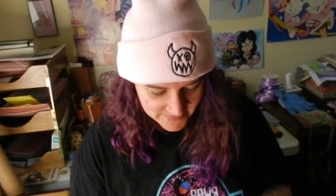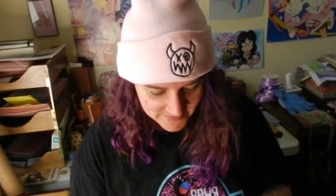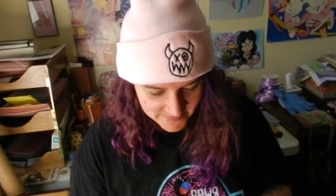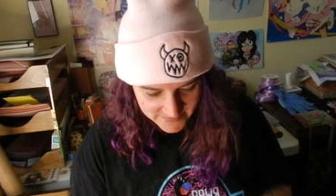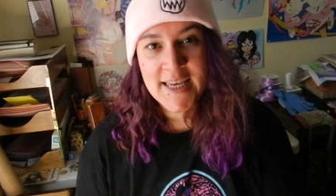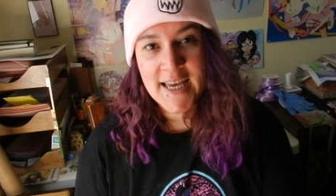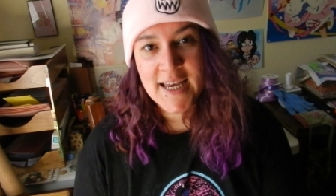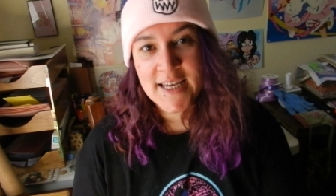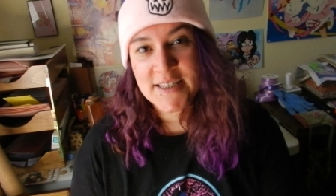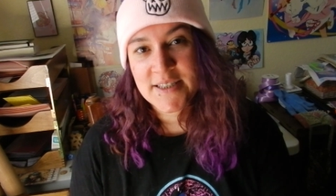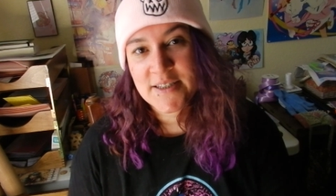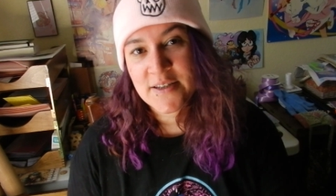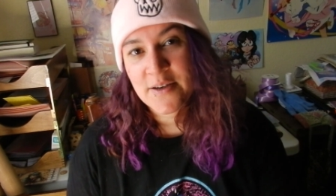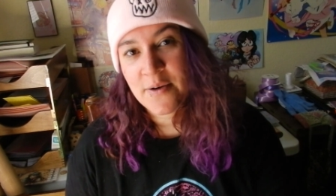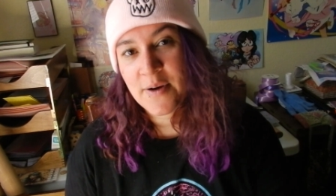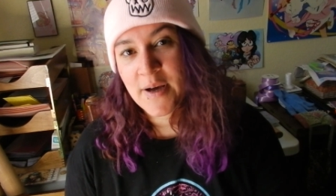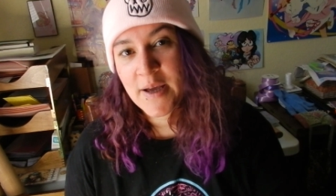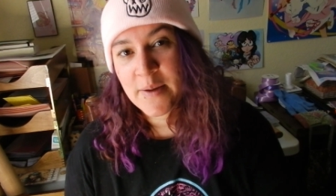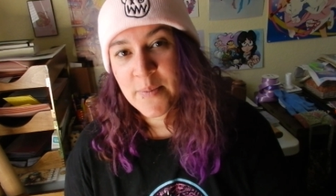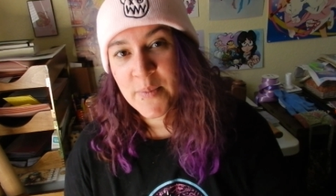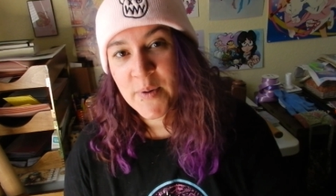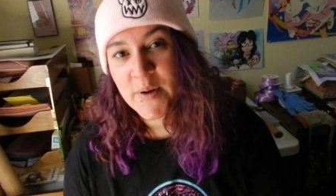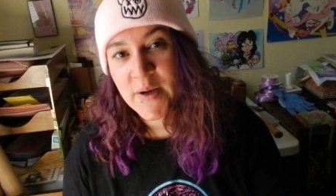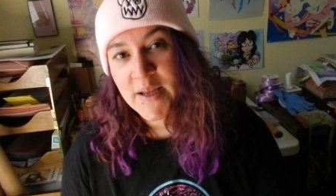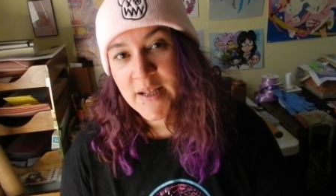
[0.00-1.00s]
Yeah, so
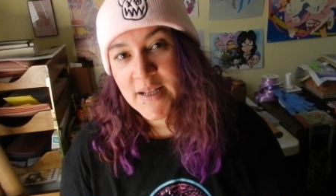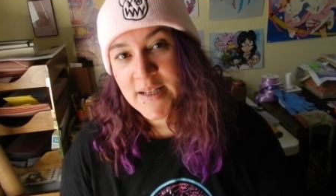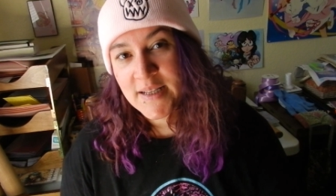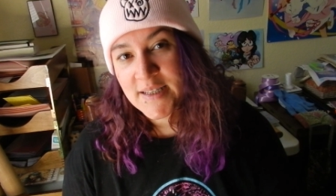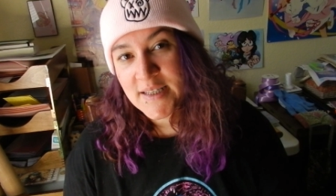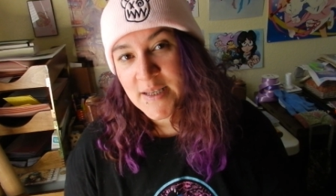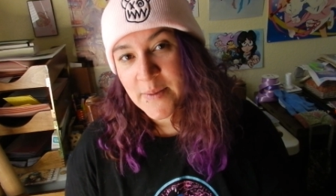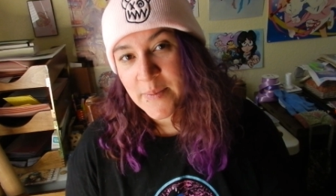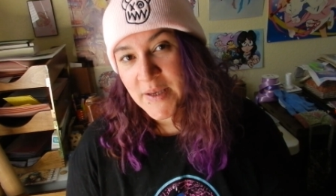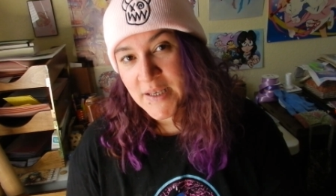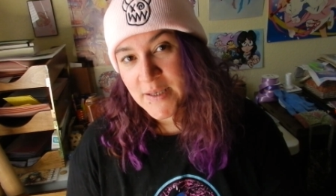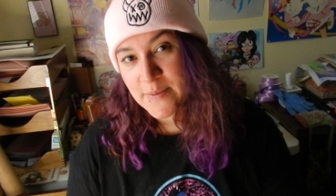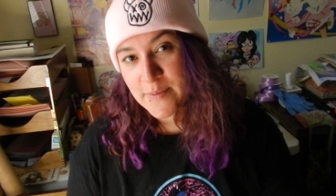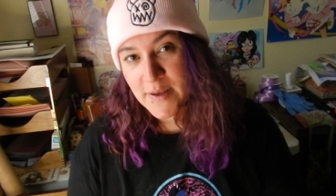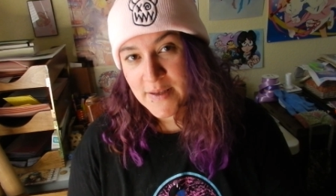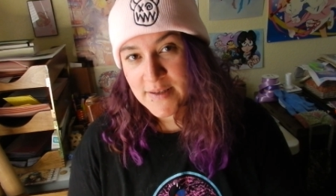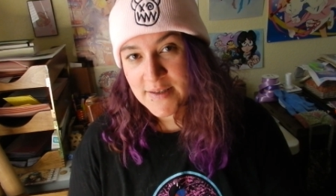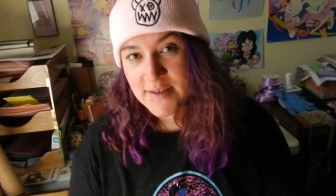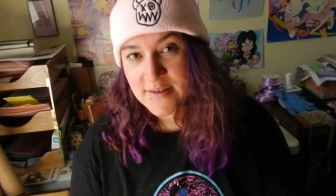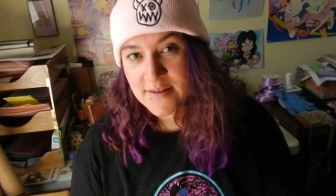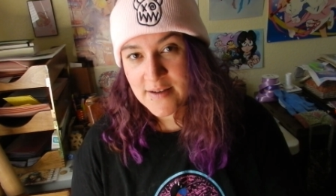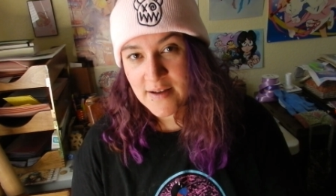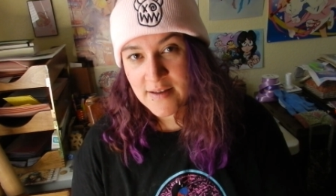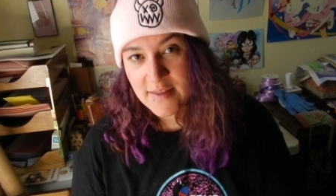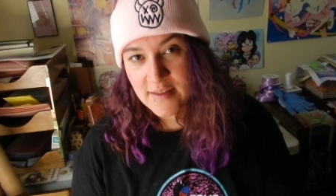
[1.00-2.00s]
I put some
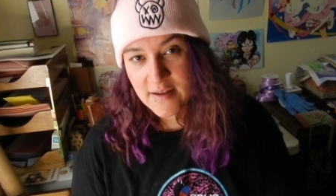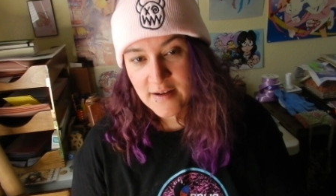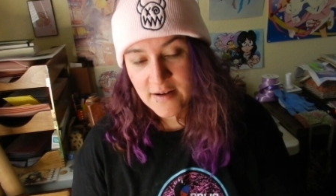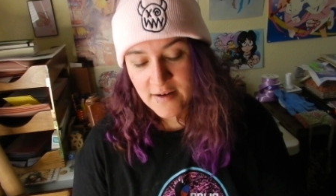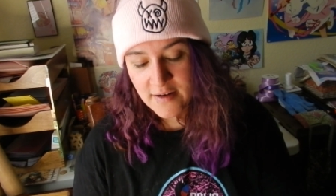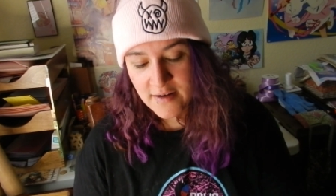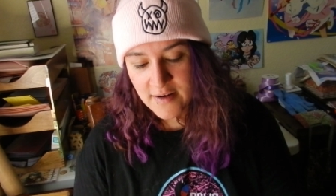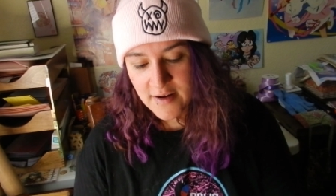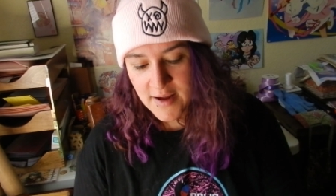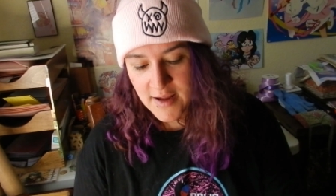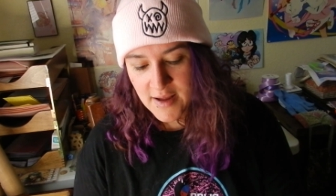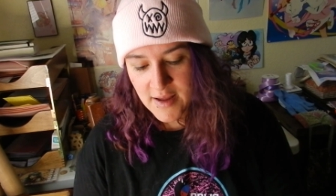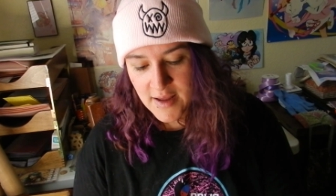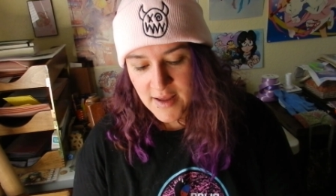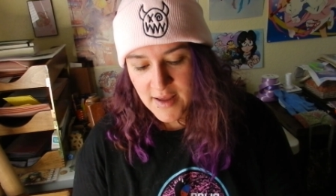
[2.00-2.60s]
expenses on there.